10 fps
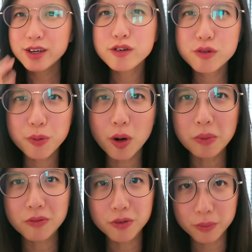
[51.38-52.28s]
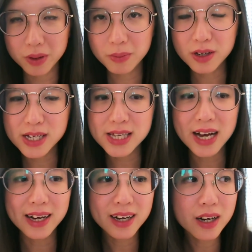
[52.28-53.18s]
a huge problem for me because
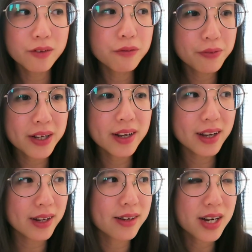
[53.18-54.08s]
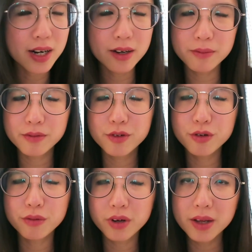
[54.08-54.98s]
I can't fit in time
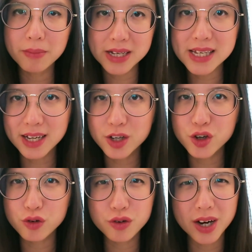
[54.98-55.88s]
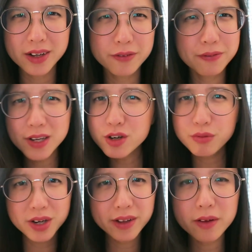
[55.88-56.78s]
in my schedule to either finish
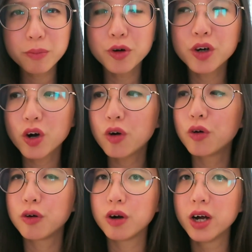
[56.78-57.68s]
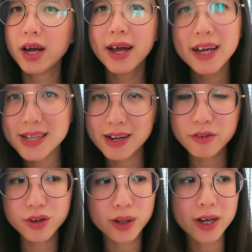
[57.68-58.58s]
reading the book or head down
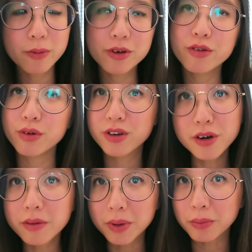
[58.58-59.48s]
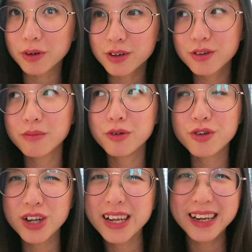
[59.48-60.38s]
to the library to return my book. So I'm
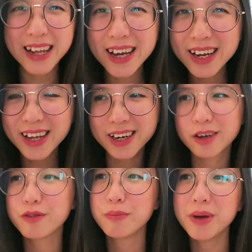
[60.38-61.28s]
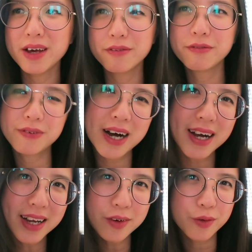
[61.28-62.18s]
usually late and I have to pay a
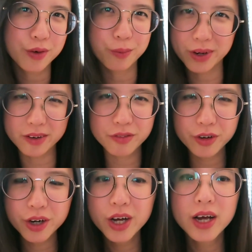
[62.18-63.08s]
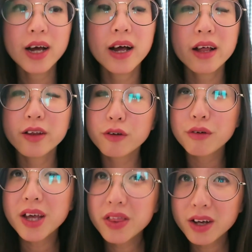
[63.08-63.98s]
fine or whatever. The great